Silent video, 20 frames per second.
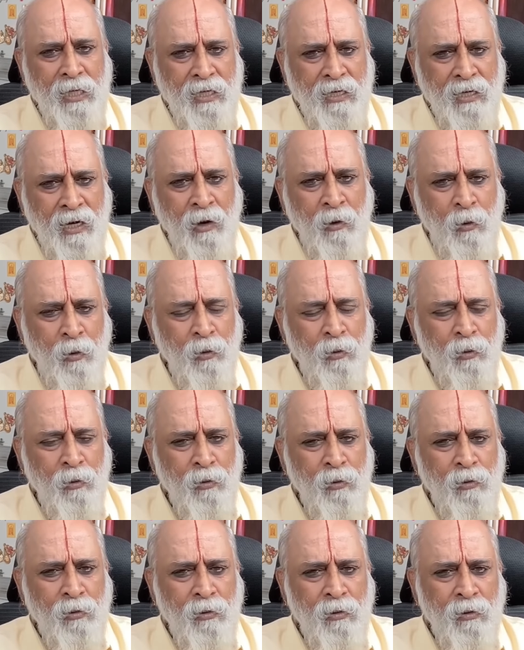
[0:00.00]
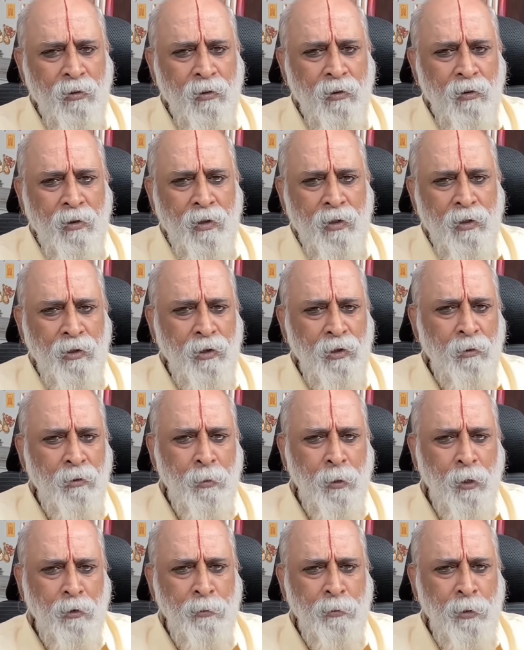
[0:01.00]
But now you
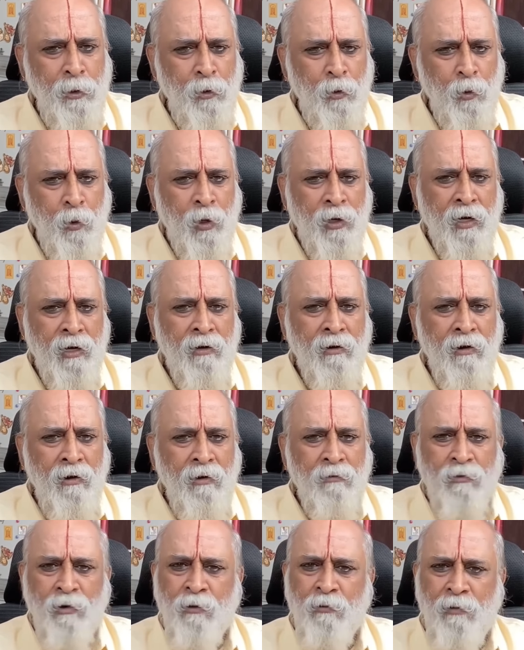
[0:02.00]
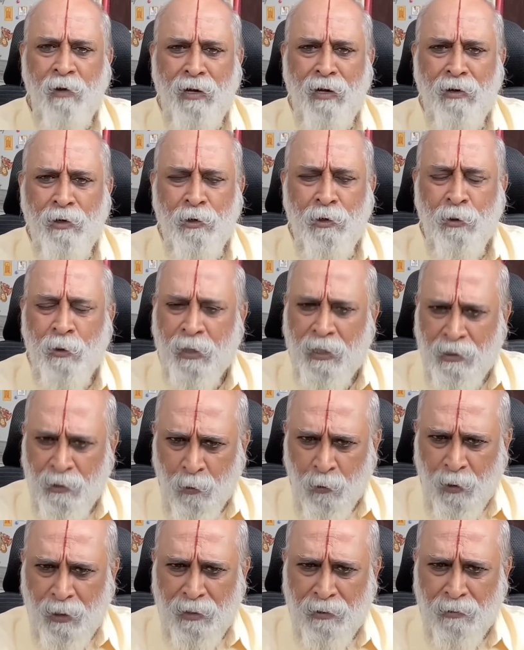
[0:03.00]
have brought pure water. From where did you get?
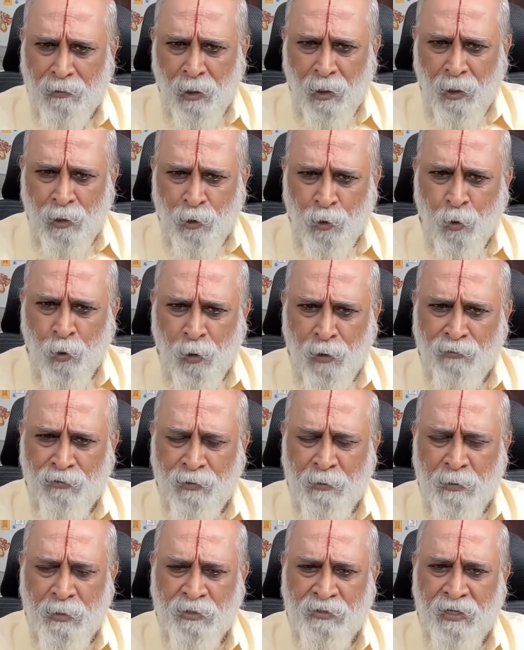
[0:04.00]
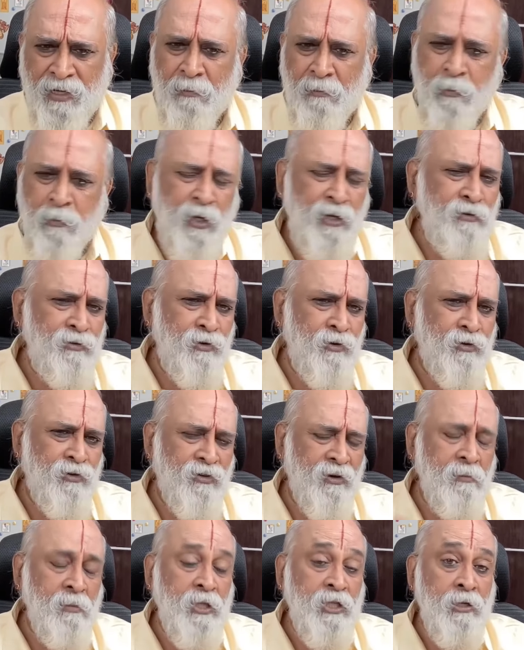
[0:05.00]
You got from the same place
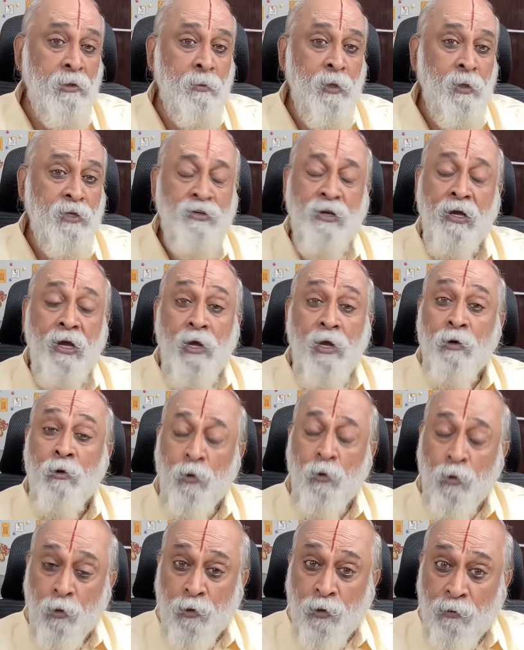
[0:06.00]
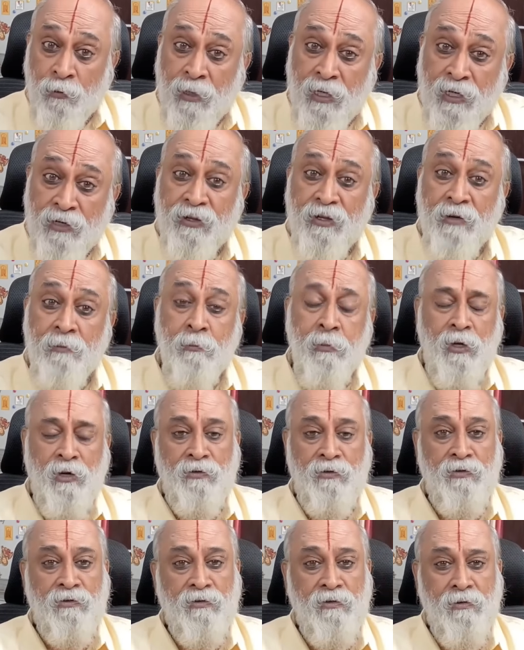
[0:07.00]
or some other place? No, the very same
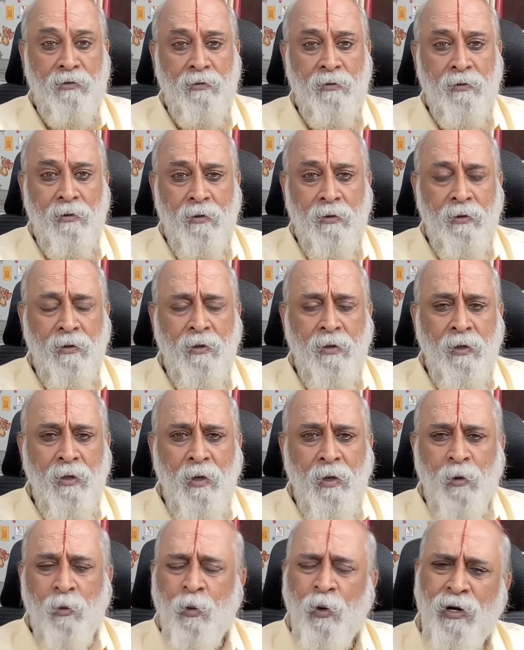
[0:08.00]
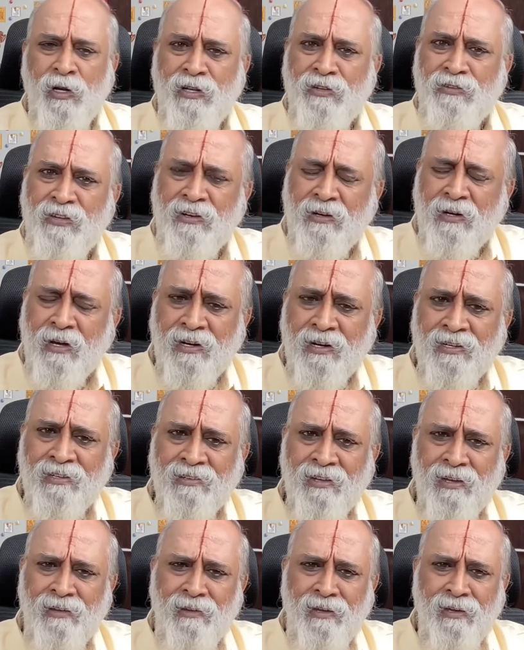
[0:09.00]
place. What is it,
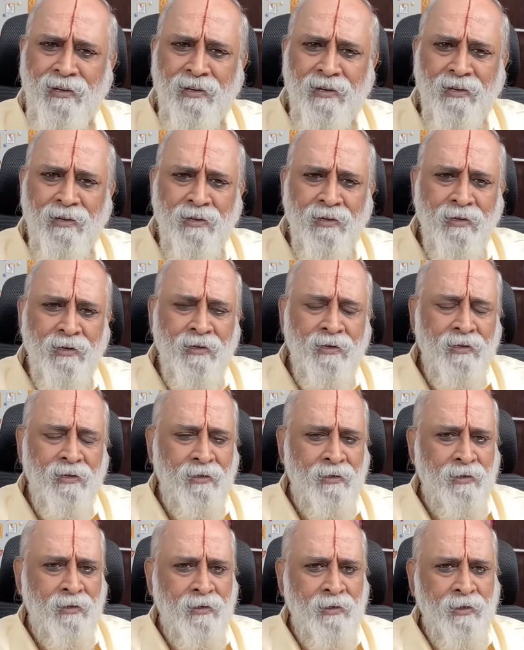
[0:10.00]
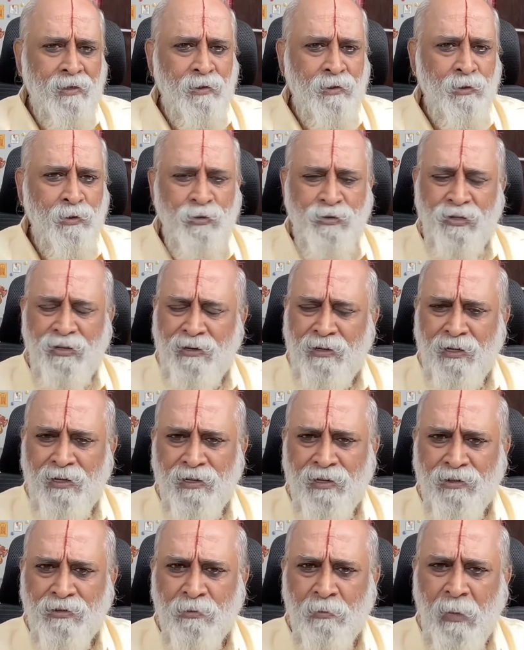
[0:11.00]
Ananda? You said
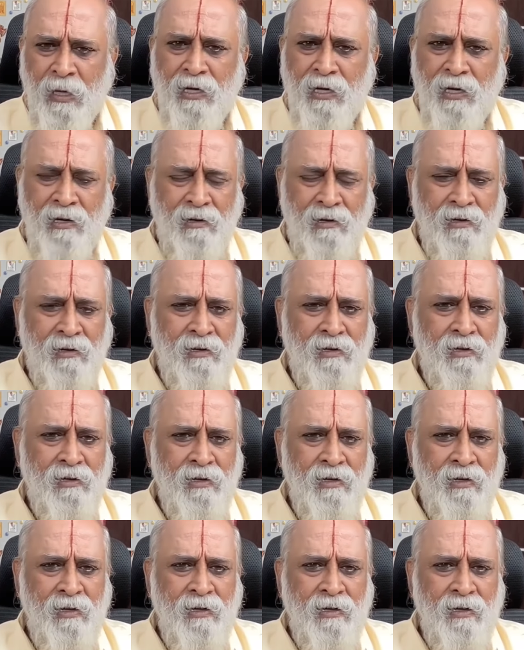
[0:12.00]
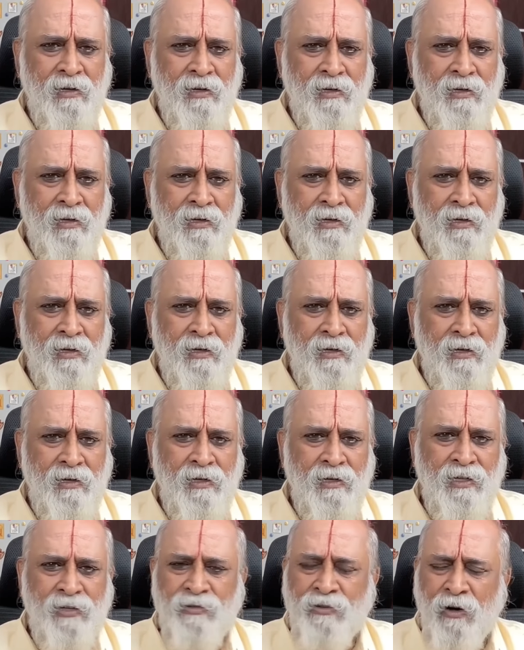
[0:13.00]
it is muddy.
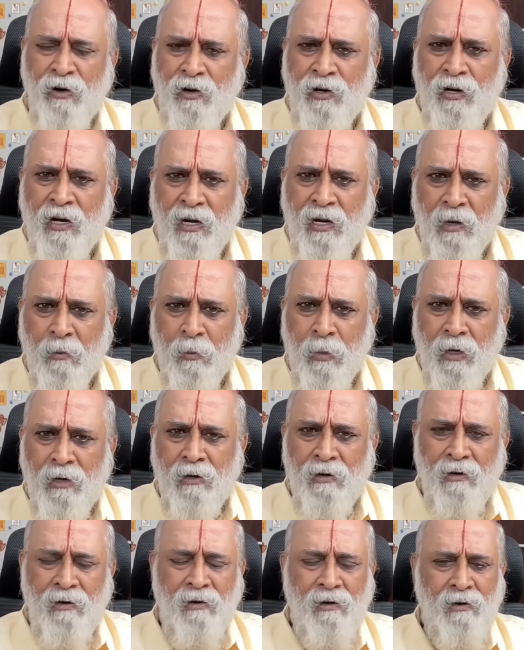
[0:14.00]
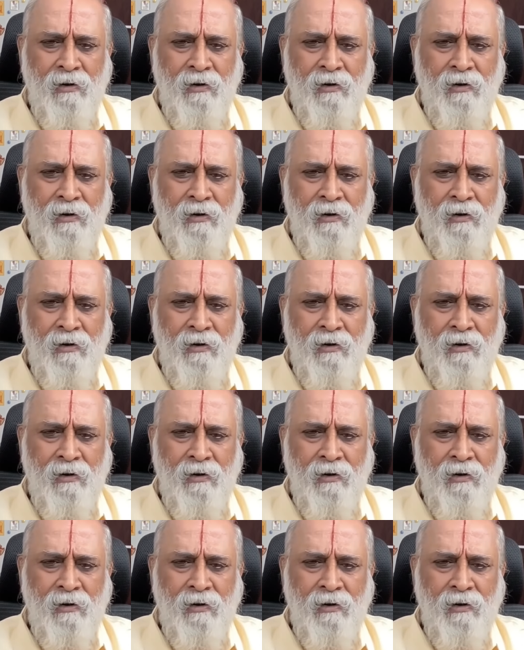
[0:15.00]
It is not drinkable.